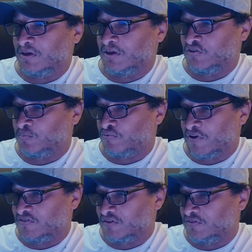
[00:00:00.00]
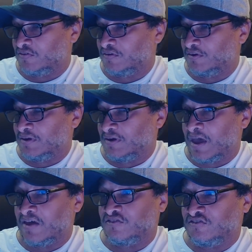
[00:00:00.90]
is present,
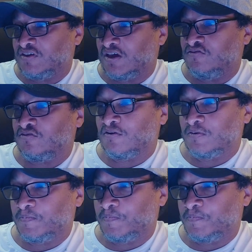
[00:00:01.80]
as is danger.